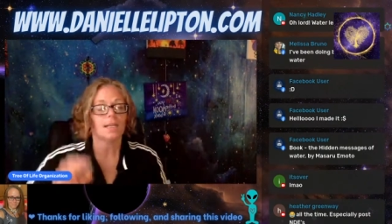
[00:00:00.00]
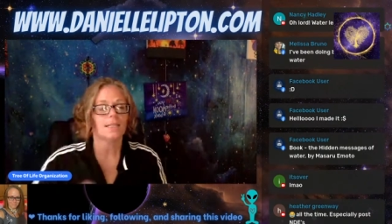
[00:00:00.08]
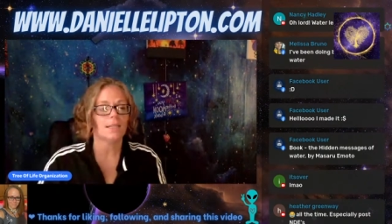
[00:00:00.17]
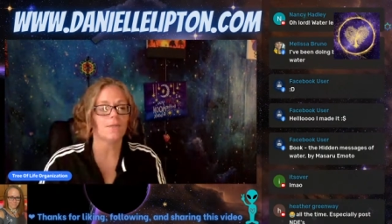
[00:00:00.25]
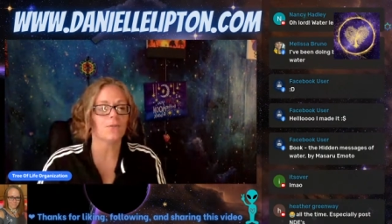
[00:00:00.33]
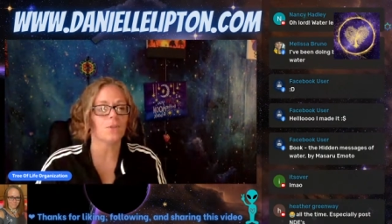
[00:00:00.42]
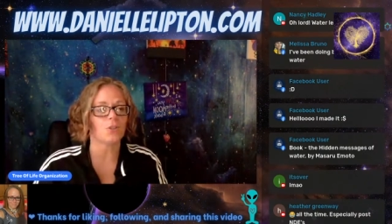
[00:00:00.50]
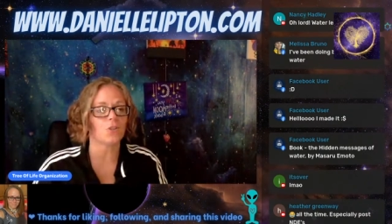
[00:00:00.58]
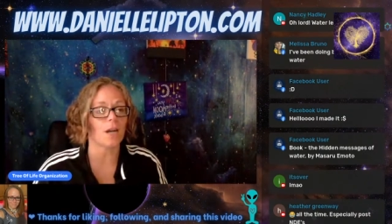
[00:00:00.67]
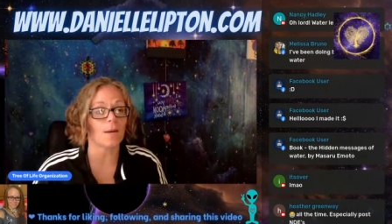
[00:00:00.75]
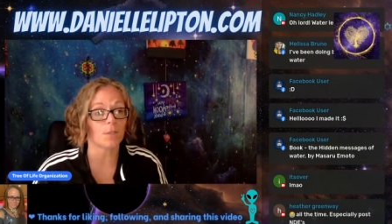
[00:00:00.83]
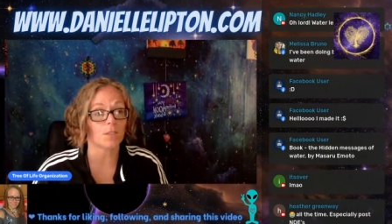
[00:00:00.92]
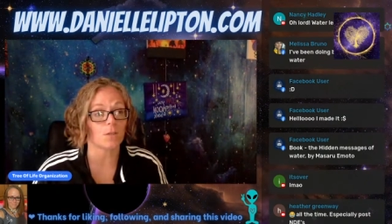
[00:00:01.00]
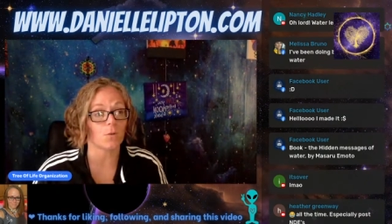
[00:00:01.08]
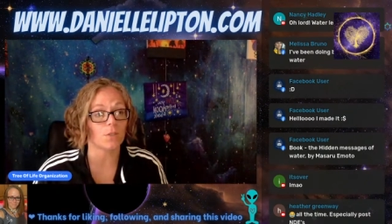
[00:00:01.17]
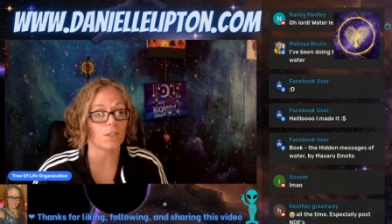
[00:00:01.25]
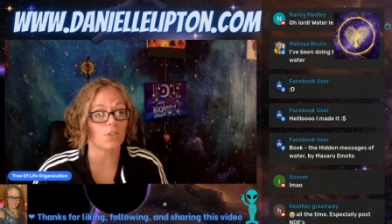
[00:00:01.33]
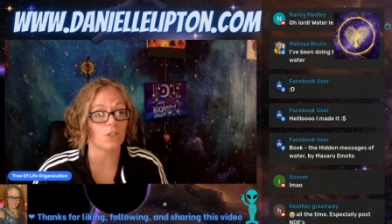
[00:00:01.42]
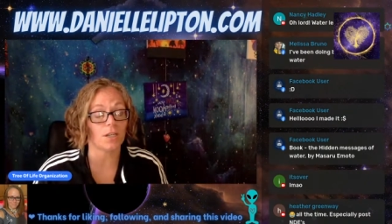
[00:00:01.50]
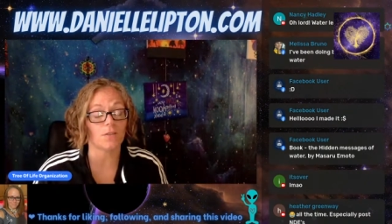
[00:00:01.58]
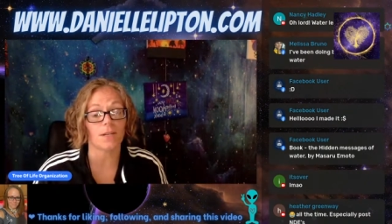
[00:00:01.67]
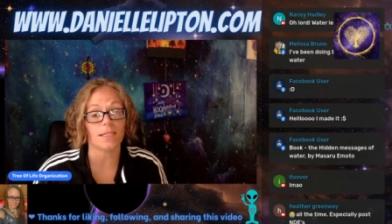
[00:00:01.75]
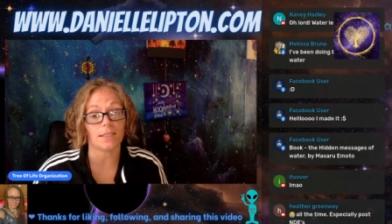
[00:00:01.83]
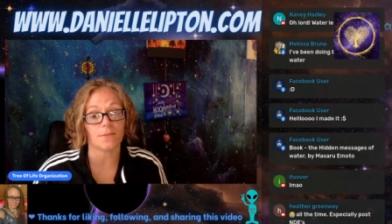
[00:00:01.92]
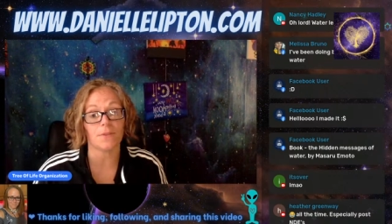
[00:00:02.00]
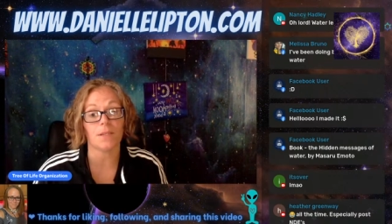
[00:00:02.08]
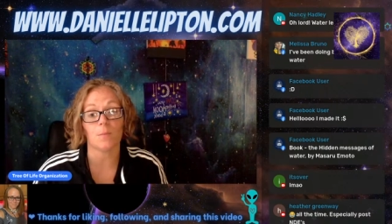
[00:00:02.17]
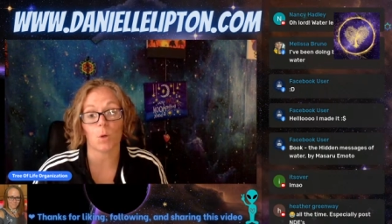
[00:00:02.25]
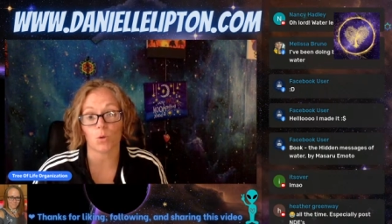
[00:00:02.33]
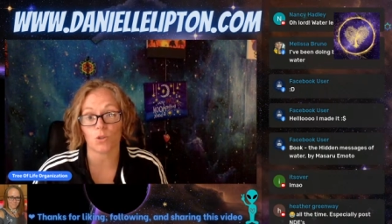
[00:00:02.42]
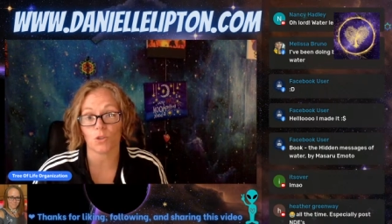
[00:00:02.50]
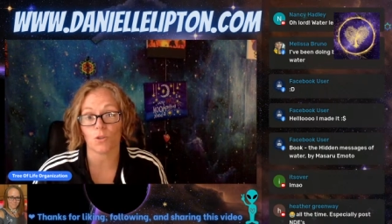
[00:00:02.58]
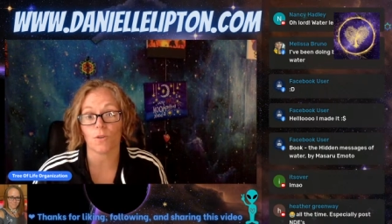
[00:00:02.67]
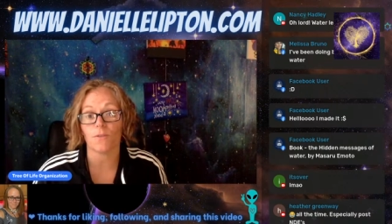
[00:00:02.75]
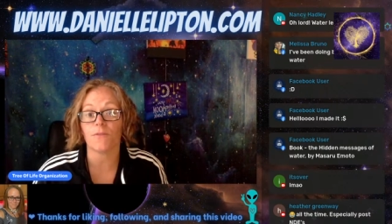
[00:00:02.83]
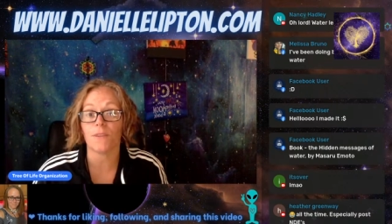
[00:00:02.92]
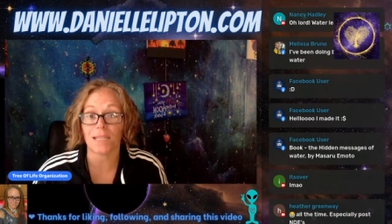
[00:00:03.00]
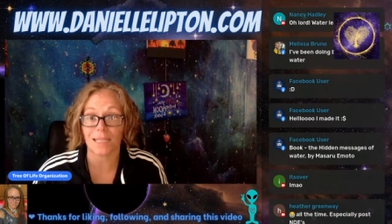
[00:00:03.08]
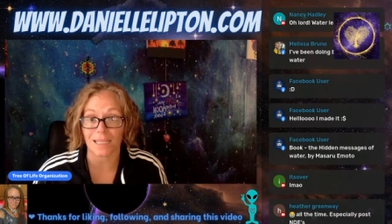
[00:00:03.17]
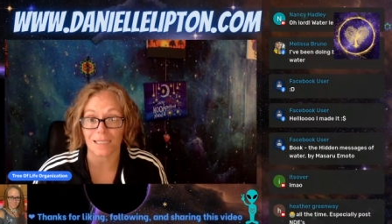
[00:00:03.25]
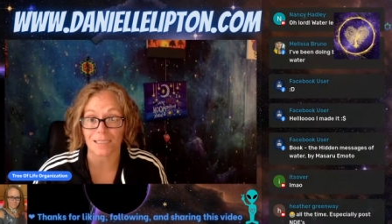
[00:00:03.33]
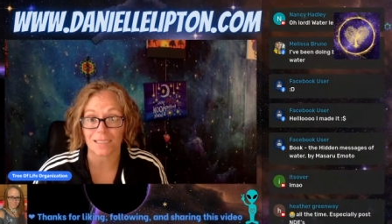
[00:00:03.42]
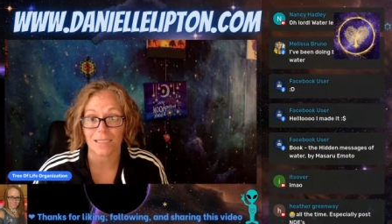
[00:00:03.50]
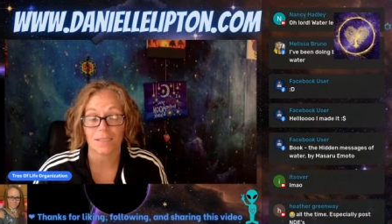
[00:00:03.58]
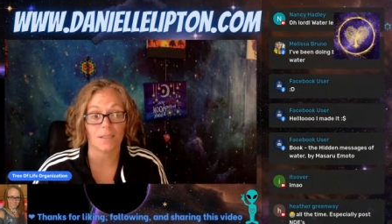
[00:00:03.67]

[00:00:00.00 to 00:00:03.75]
Different traumas are going to generate different emotional feelings.